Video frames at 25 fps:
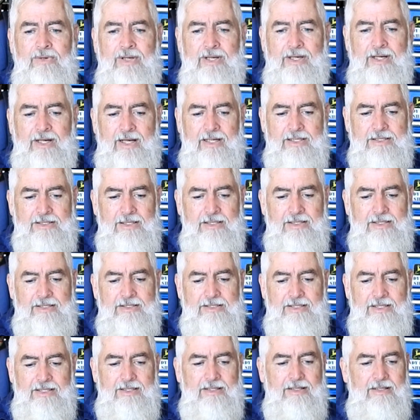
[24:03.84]
we can actually
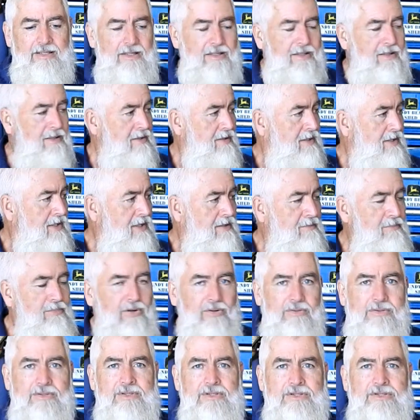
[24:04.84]
sit the
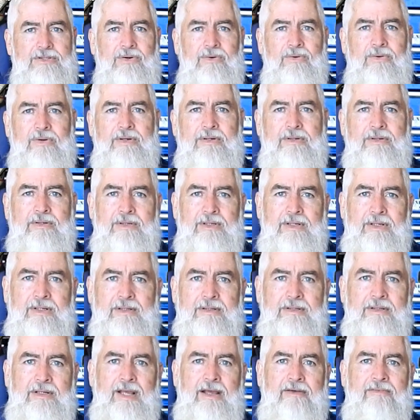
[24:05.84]
gearboxes on
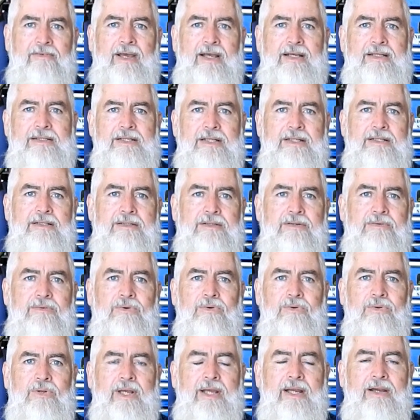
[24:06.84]
and have access to
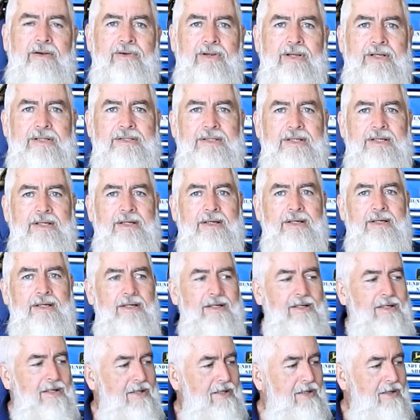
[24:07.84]
all areas.
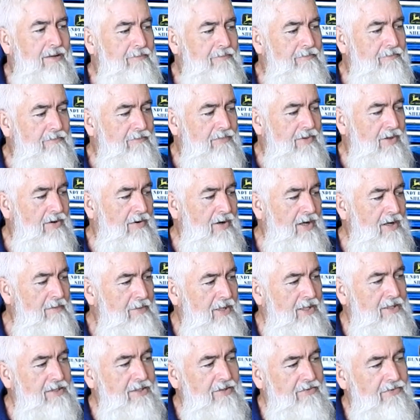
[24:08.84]
I am
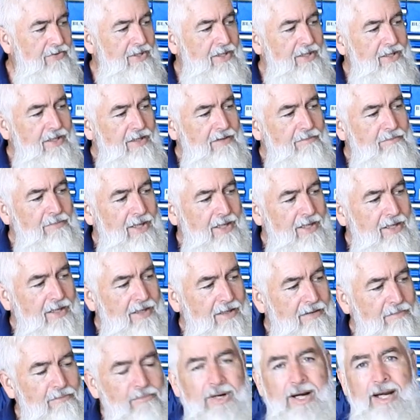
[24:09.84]
actually thinking of
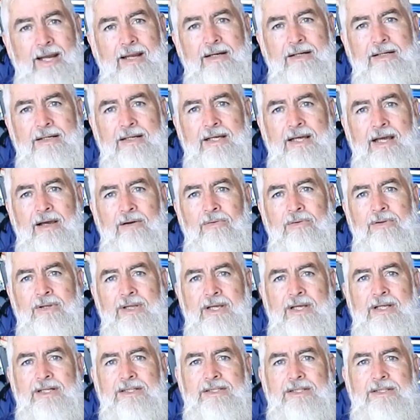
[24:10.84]
making a bracket to go on
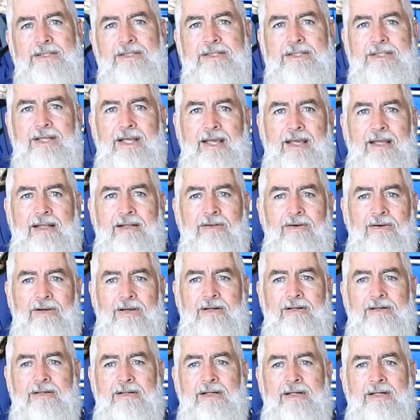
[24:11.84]
the engine stand, like
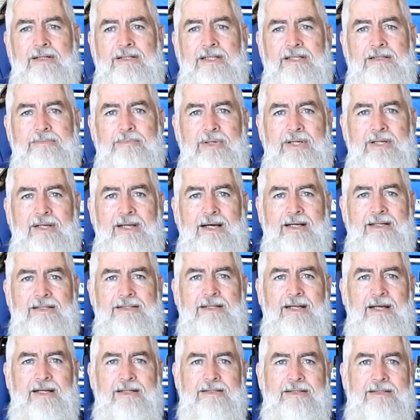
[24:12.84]
it'd just be duck's
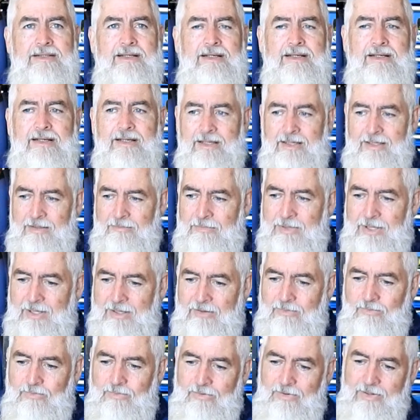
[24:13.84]
nuts to be
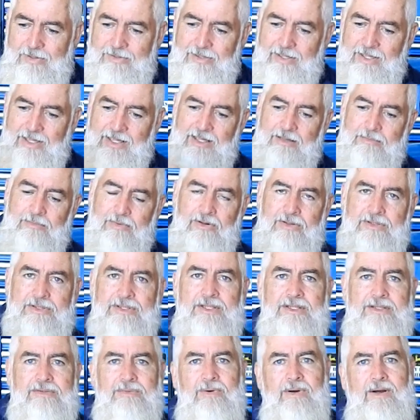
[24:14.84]
able to wind the gearbox
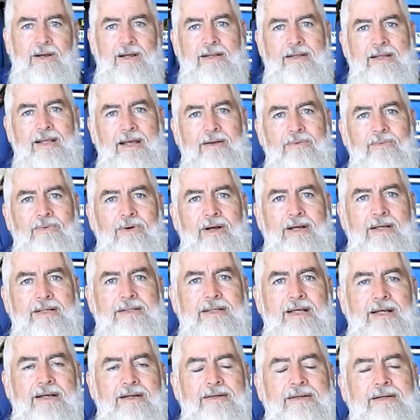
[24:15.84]
this way and that way,
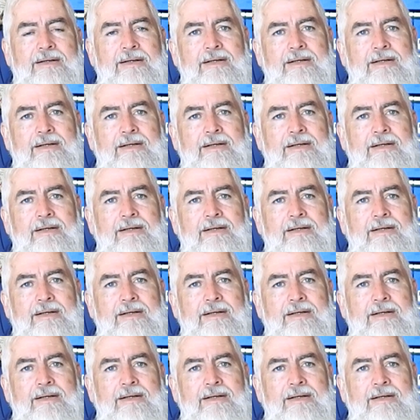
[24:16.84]
so